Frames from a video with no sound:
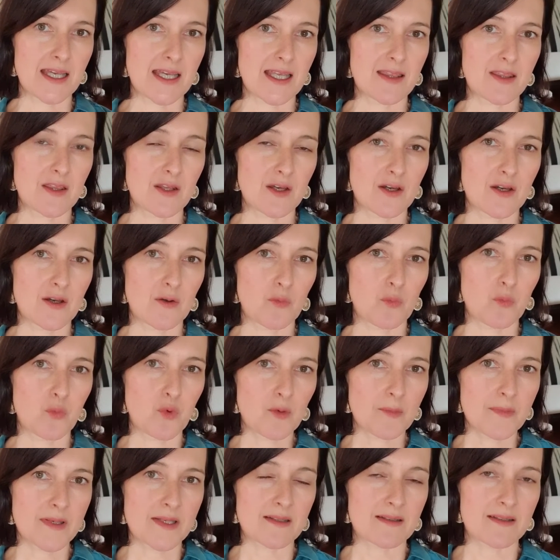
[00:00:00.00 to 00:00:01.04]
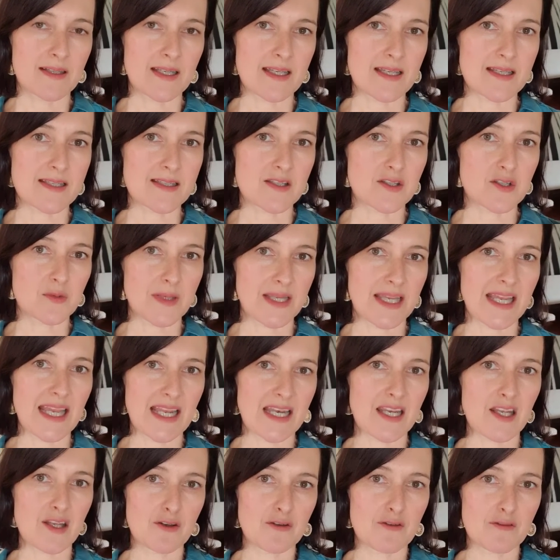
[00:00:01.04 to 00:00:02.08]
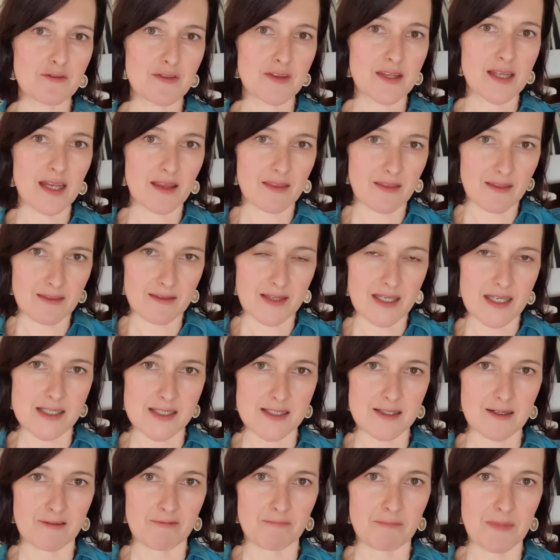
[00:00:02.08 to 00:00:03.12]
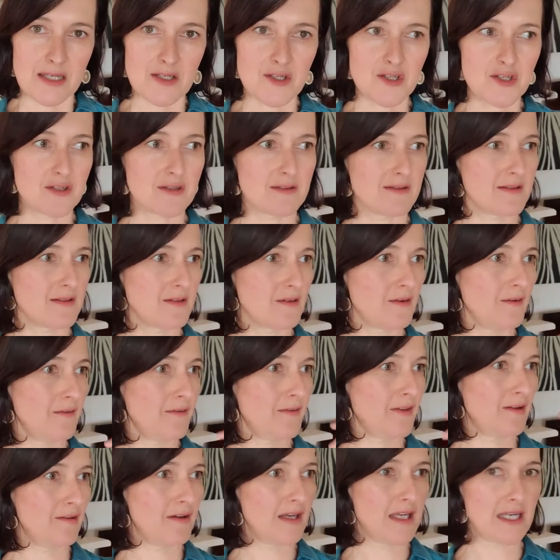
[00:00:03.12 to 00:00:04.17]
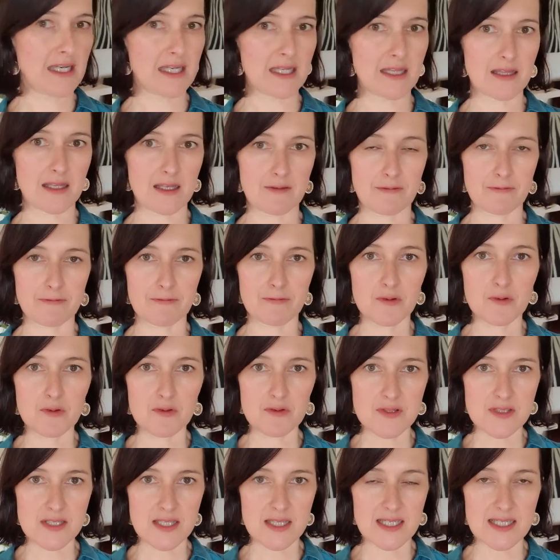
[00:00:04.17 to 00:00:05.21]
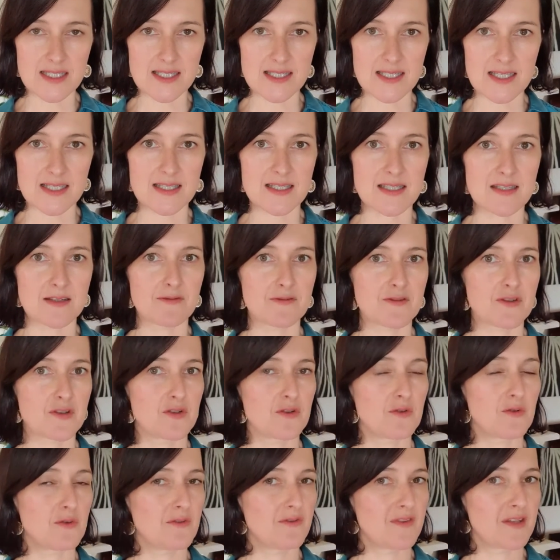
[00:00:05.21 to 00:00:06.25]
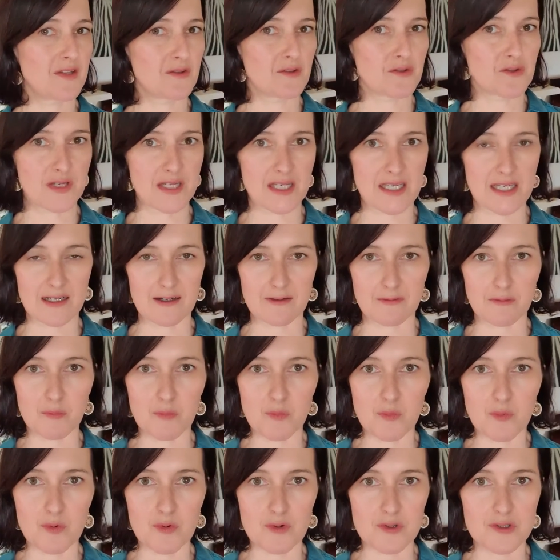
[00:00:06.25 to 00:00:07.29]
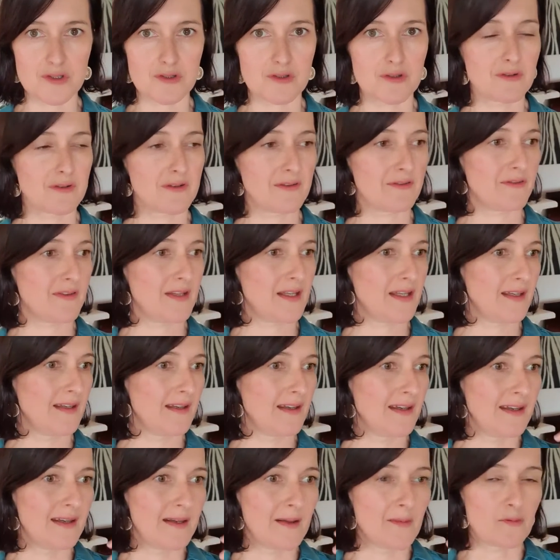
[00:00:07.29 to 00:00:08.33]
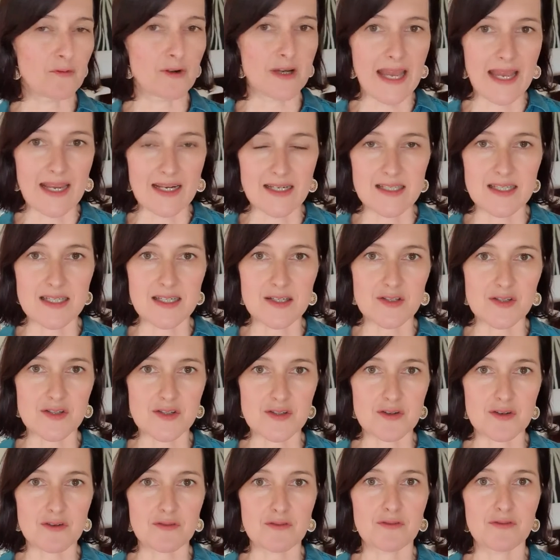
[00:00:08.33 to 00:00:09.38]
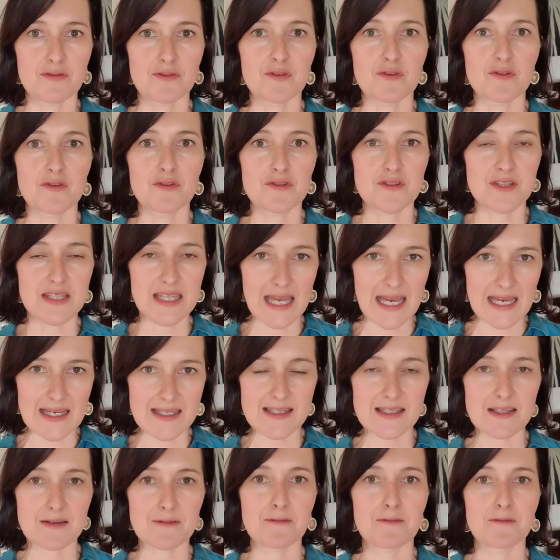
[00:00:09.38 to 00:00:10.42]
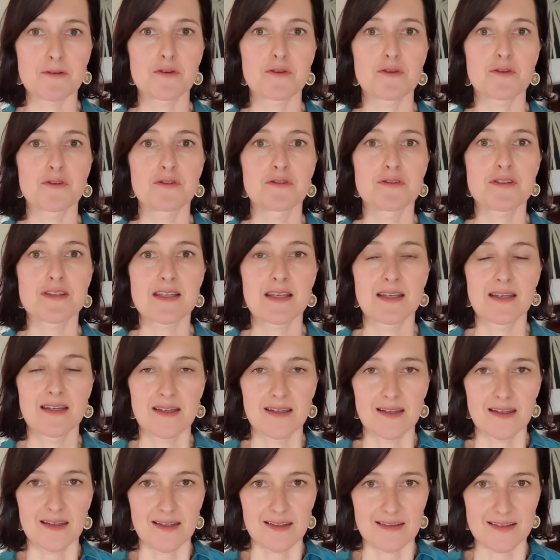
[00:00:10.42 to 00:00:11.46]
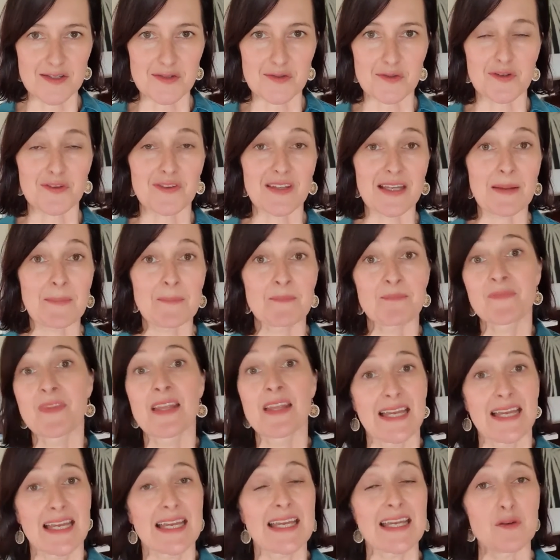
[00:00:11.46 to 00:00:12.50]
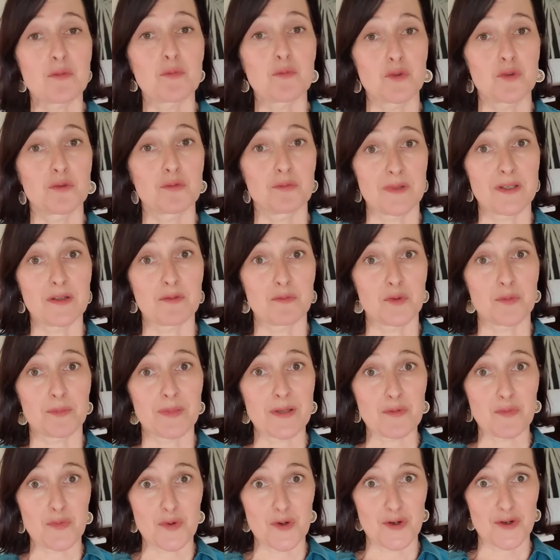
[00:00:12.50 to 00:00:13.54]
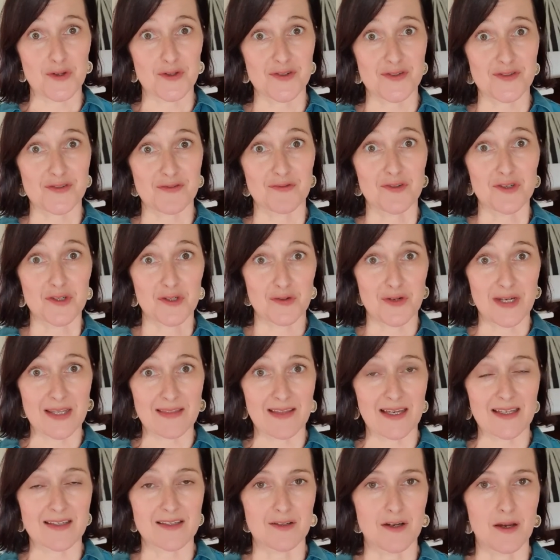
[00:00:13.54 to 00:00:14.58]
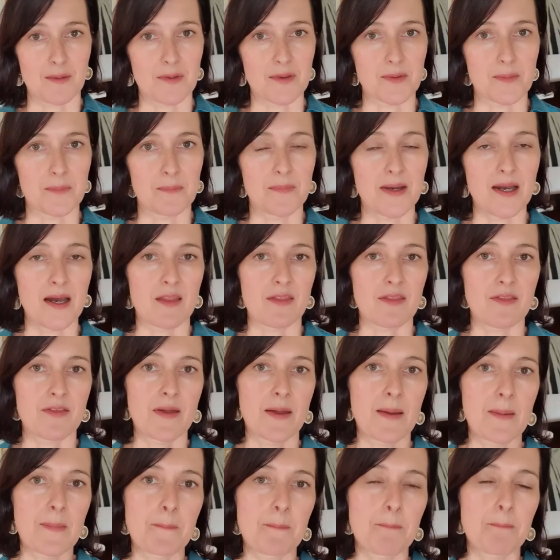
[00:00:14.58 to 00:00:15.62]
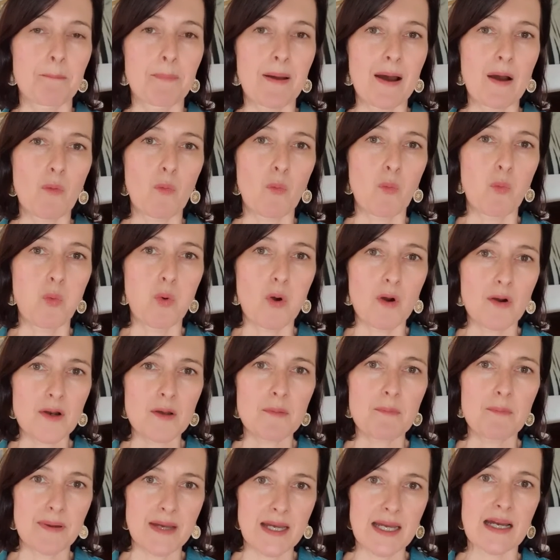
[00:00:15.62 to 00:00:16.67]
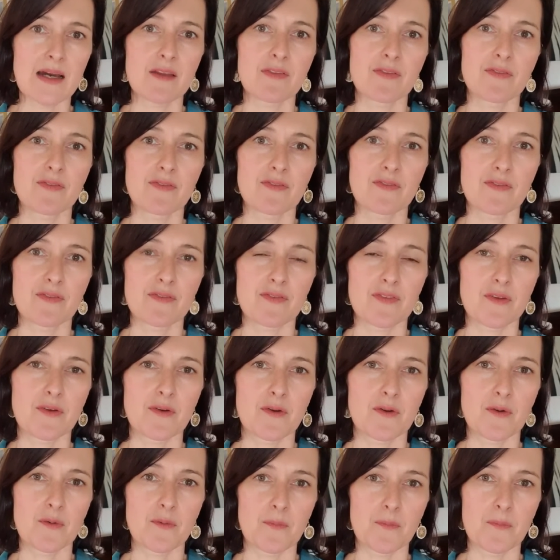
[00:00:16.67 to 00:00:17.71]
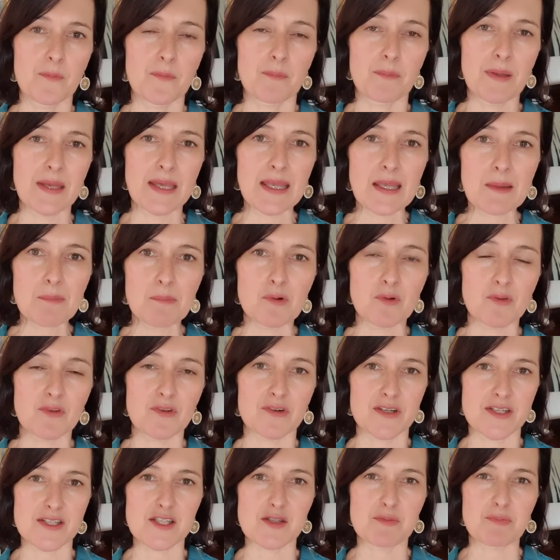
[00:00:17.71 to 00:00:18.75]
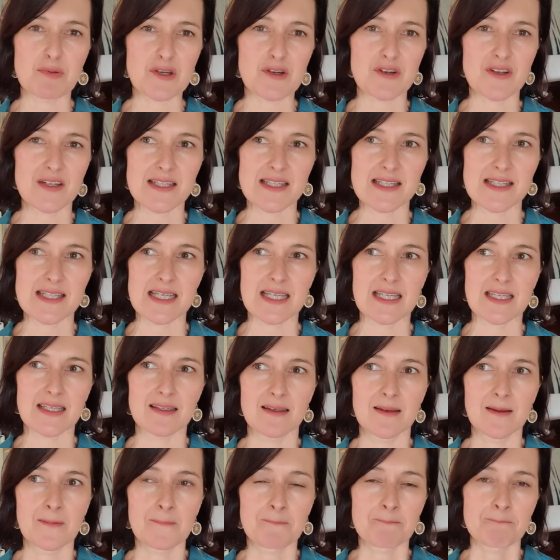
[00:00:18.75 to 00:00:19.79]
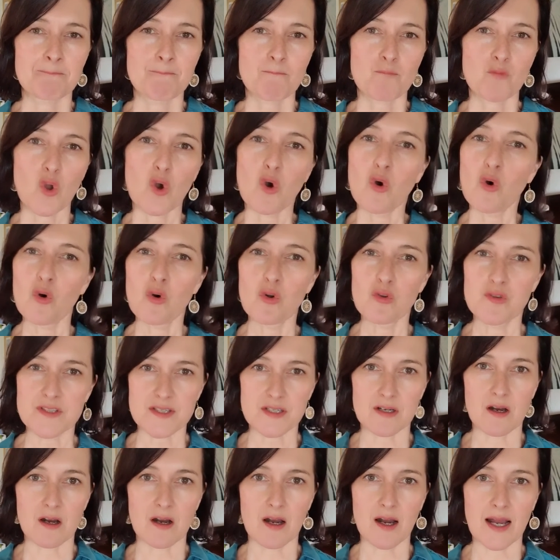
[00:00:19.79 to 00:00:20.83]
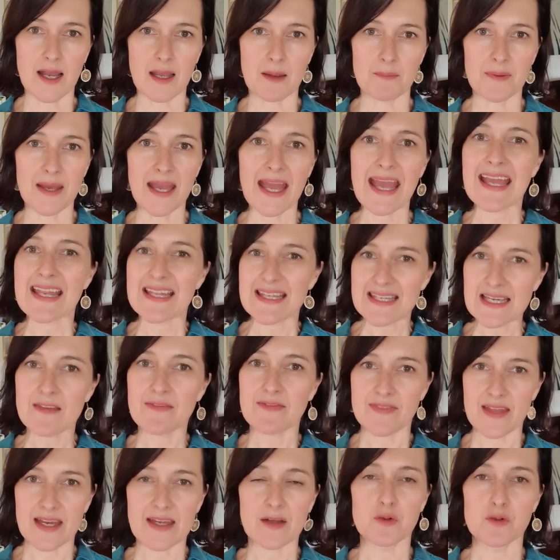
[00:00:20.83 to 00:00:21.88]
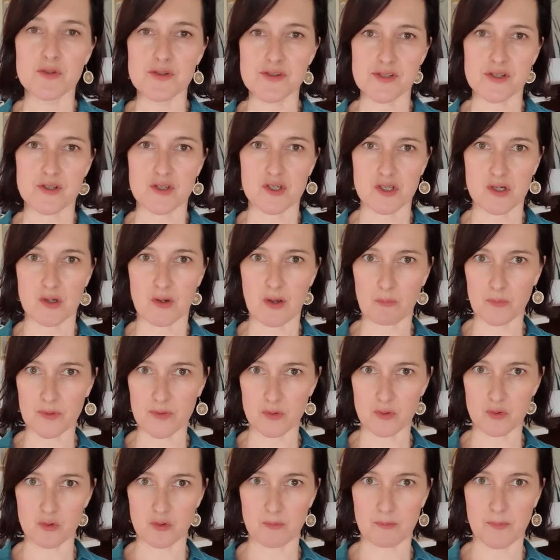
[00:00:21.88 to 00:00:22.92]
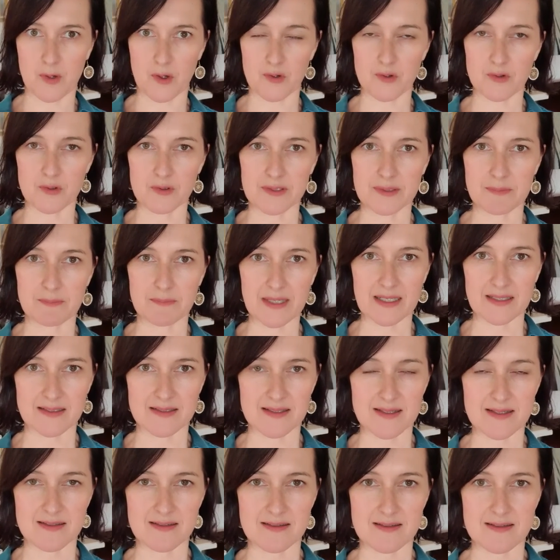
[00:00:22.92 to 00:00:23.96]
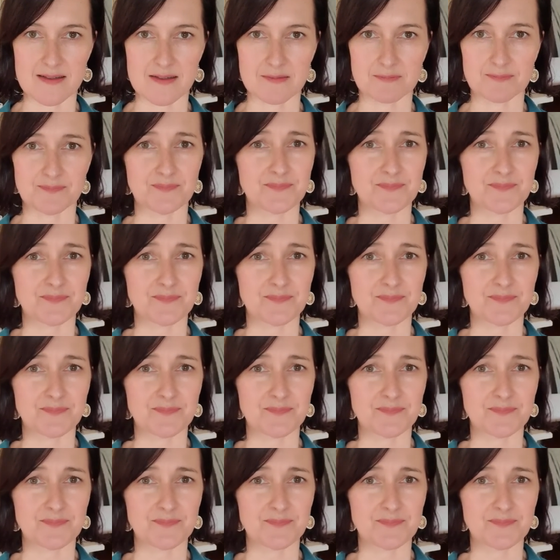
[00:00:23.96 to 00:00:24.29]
the woman is doing any of the other things that I've mentioned. So if they're eating their foods that they're sensitive to, if they're not drinking enough water, if they're reacting to certain foods, gassy foods, this sort of thing, it will be worse during that time of the month. But what about the people that are experiencing it all the time, and yet they also show up with hormonal imbalances?